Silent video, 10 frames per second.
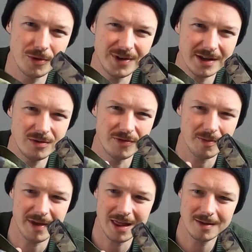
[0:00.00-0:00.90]
protect you
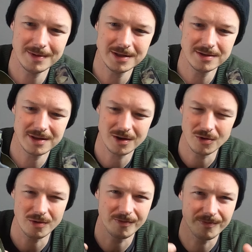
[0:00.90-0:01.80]
from the elements. Like
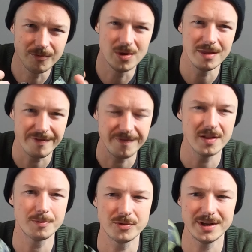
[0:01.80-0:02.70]
you really
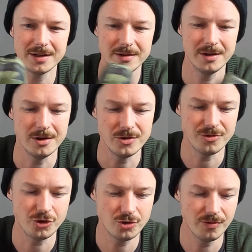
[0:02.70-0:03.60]
feel protected and your
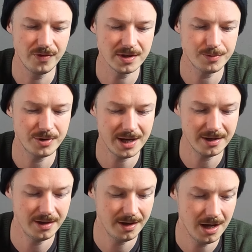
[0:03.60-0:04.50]
shoe feels
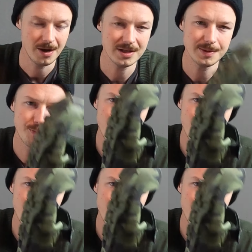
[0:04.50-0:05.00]
protected. Now that's a